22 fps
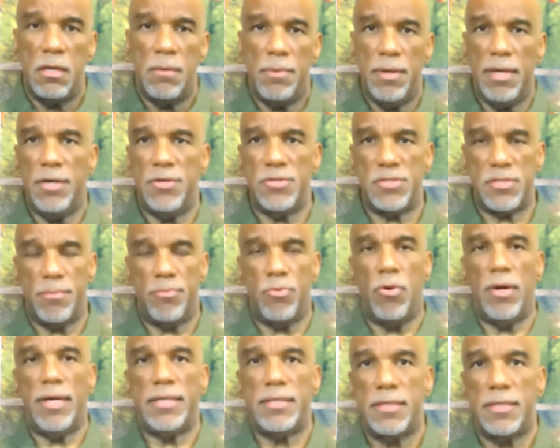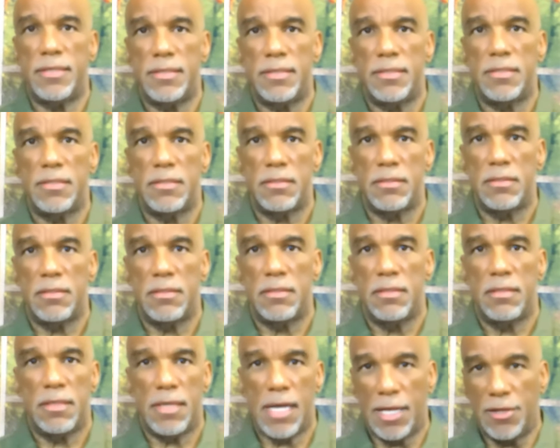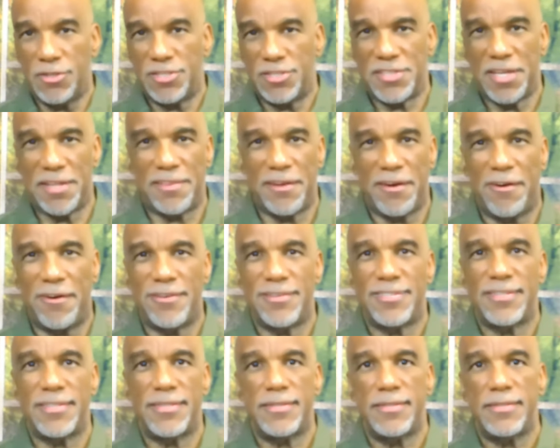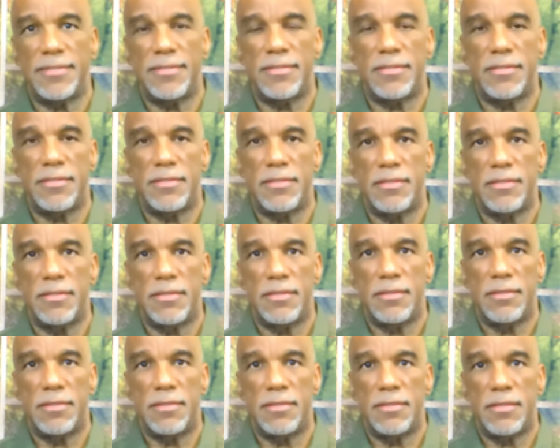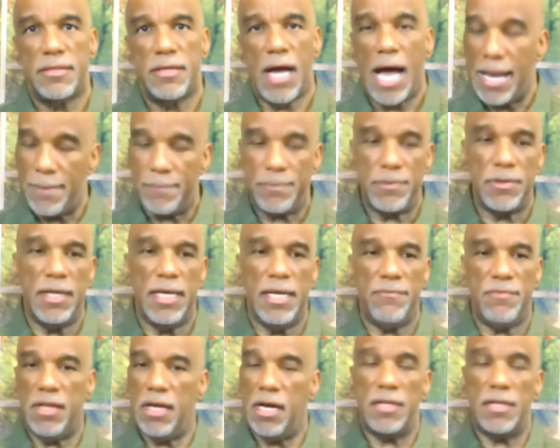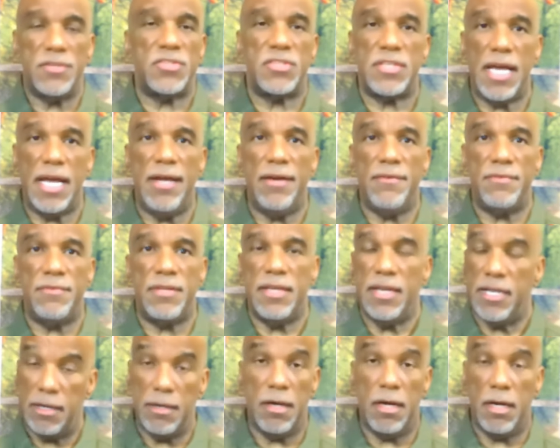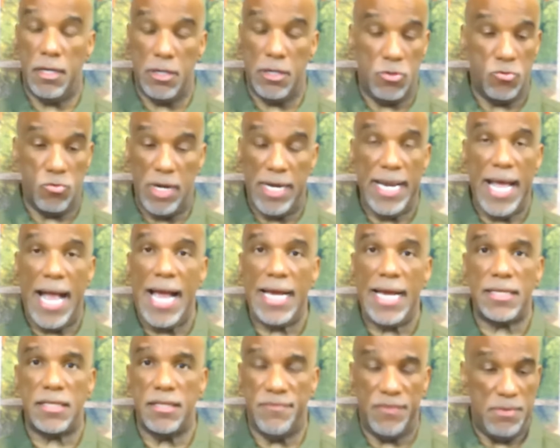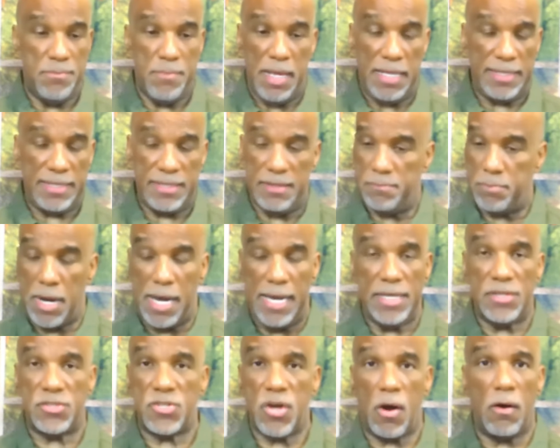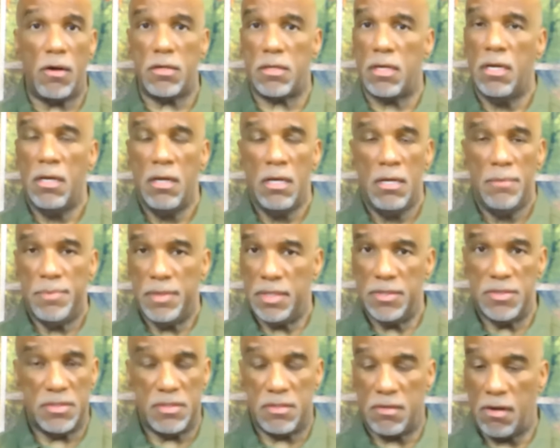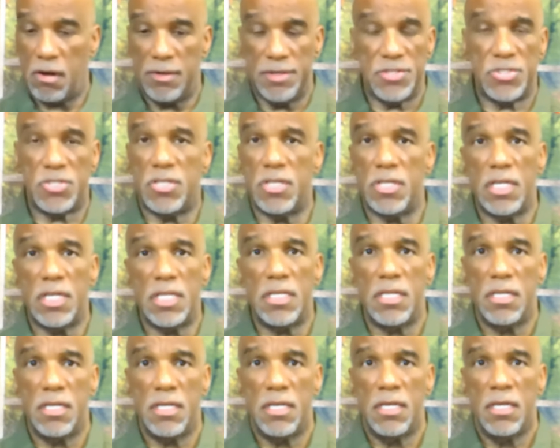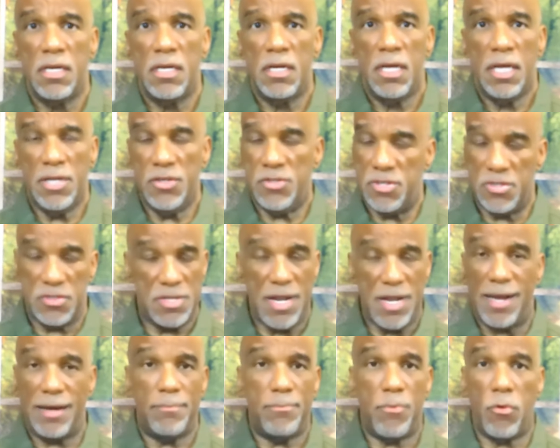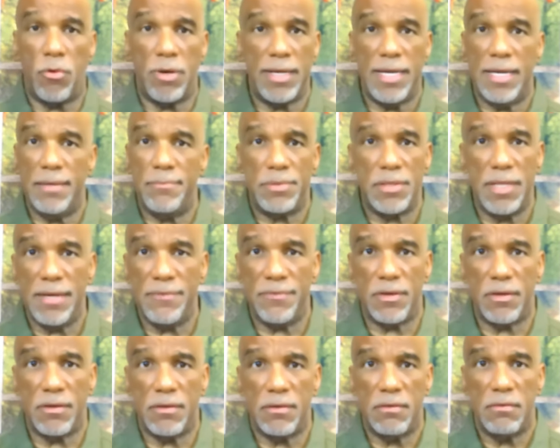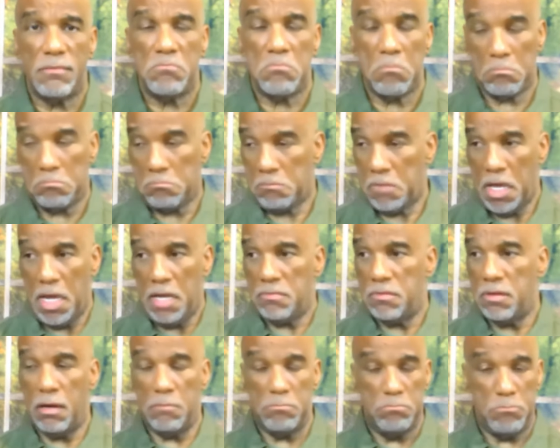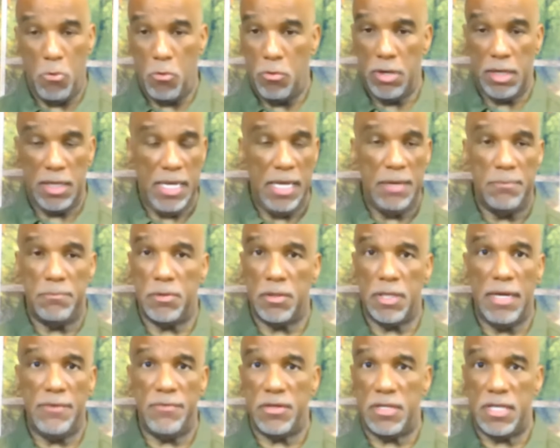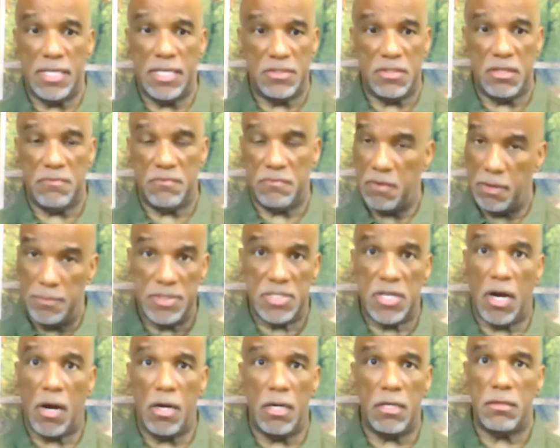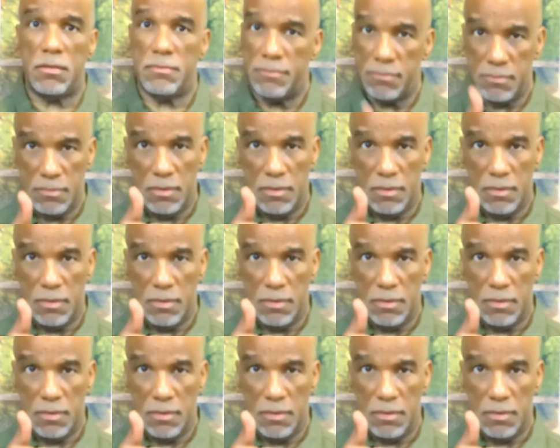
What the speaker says: But here's the point. God looks at the heart. I believe the unsaved did a great act if he meant it by his heart, because his heart is good. He's just not a born-again believer. Okay, the born-again believer does it from his heart.